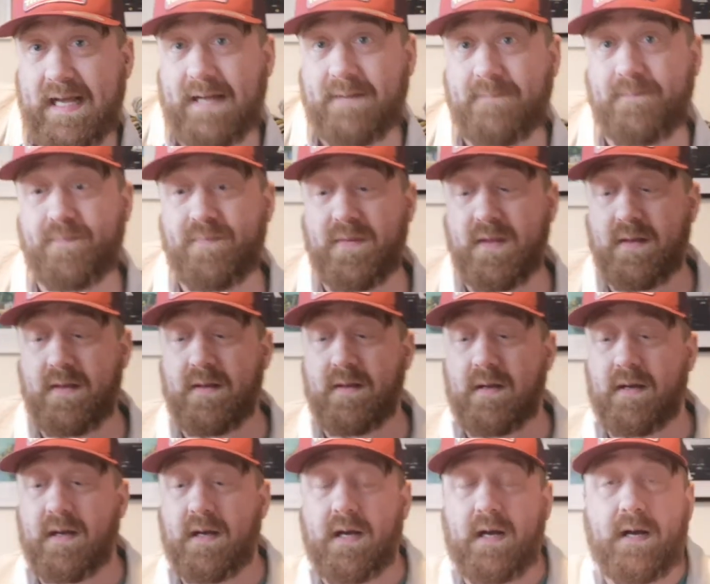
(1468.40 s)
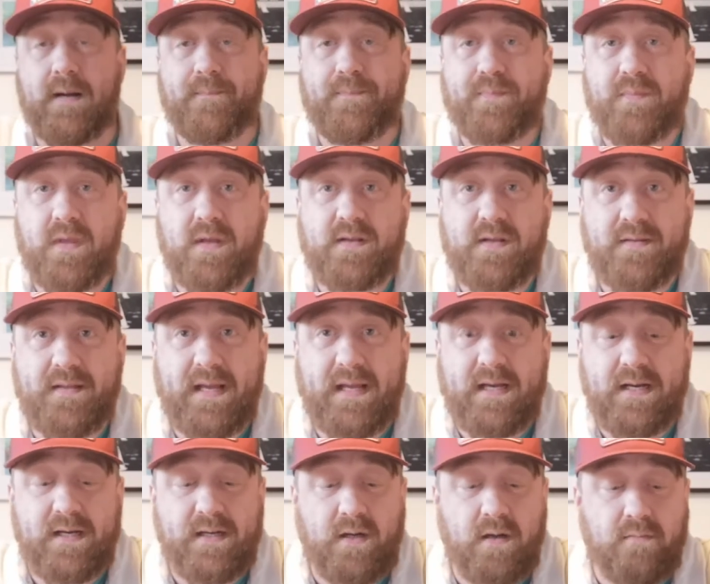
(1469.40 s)
now, so they
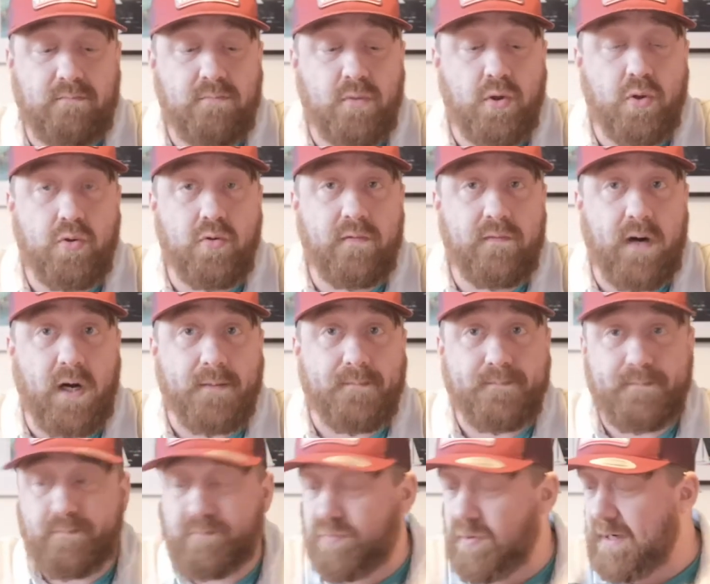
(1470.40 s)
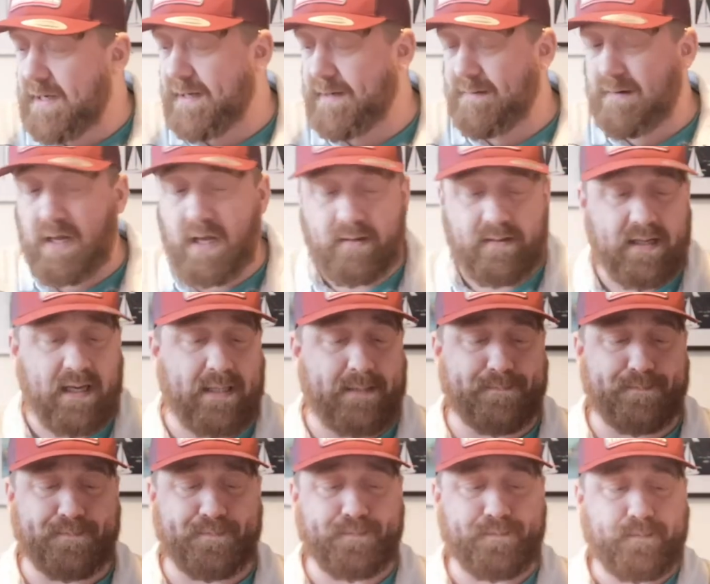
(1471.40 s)
can move on. Brilliant.
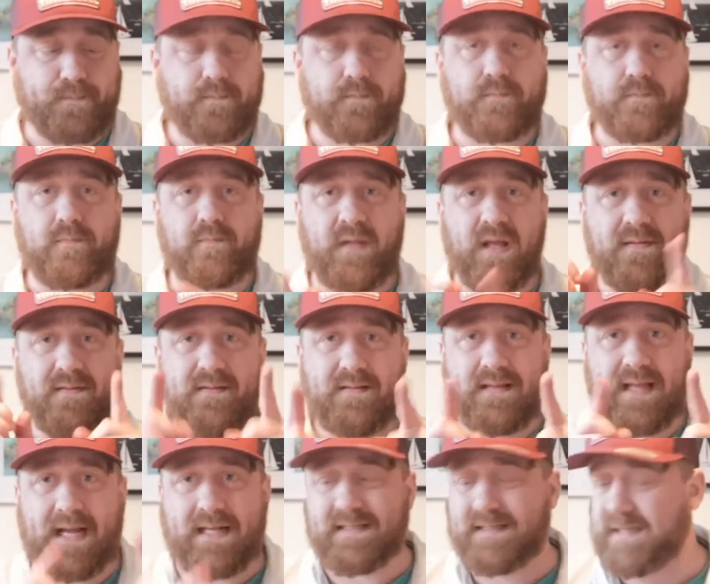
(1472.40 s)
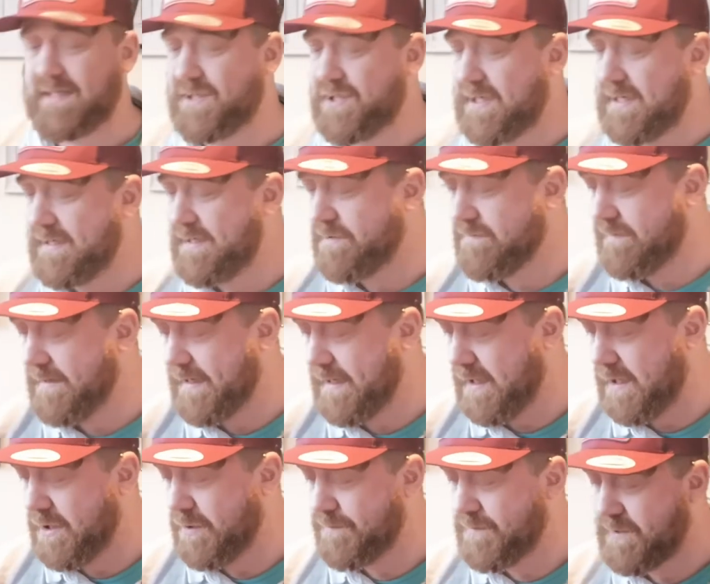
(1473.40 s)
Okay, that's the chillies
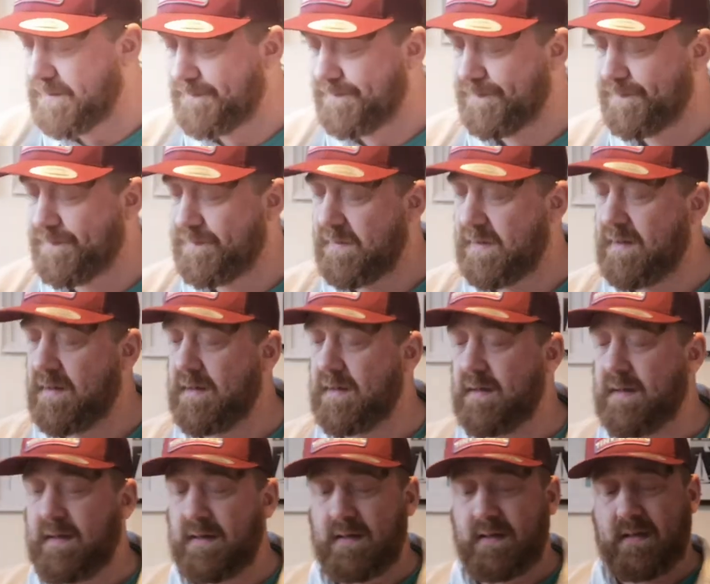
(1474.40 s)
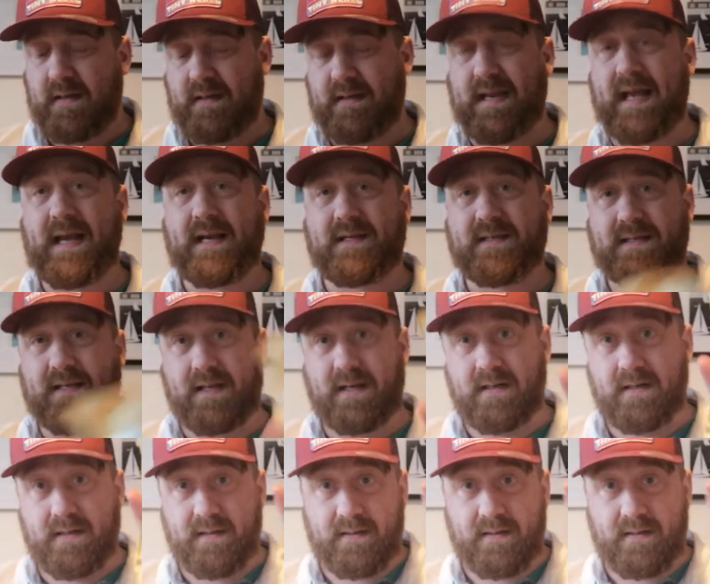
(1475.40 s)
rehomed. Next,